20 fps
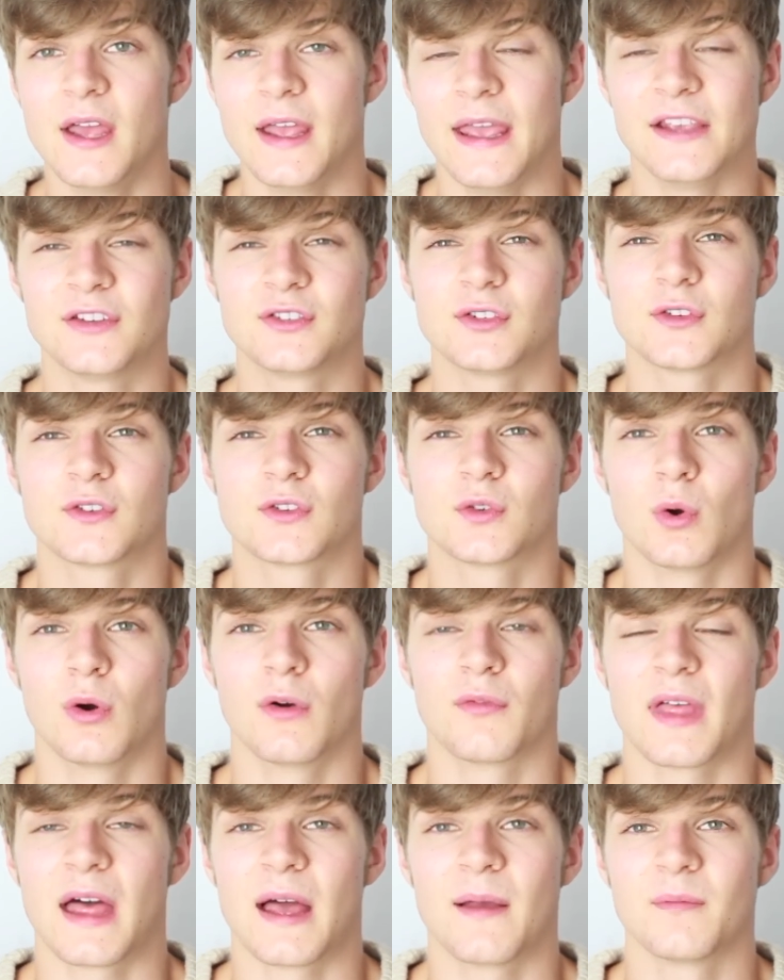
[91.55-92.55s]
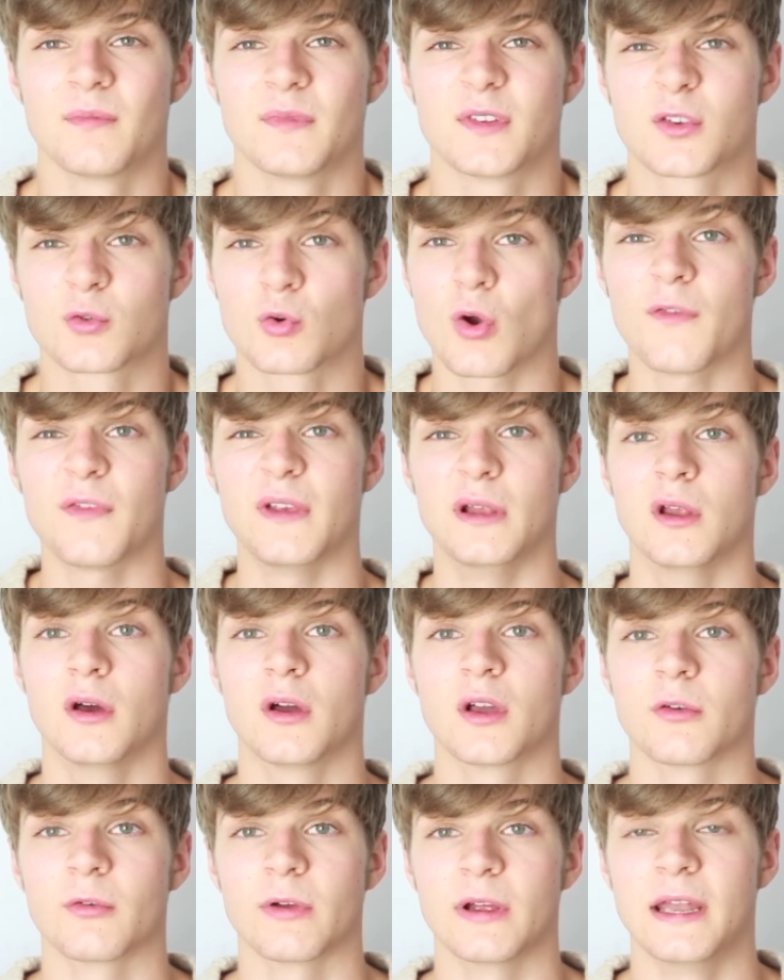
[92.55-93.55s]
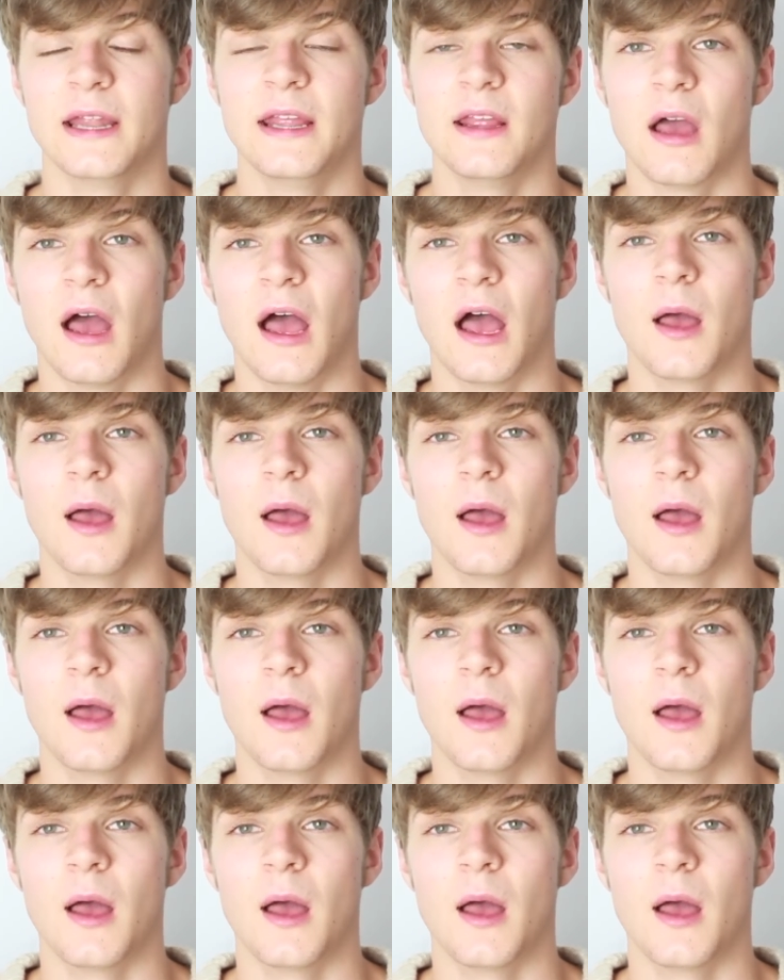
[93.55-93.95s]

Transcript: It's just sort of that scruffy look, really.